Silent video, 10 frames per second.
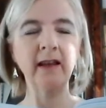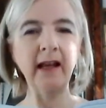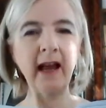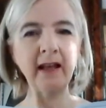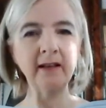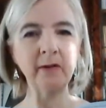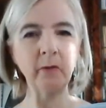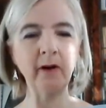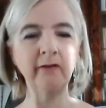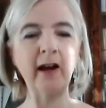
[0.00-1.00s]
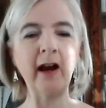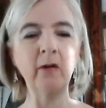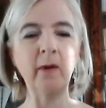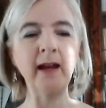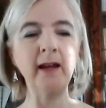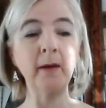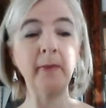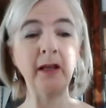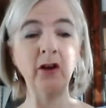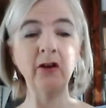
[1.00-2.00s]
The gardens weren't far away,
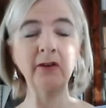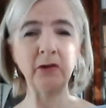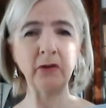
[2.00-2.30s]
but the girls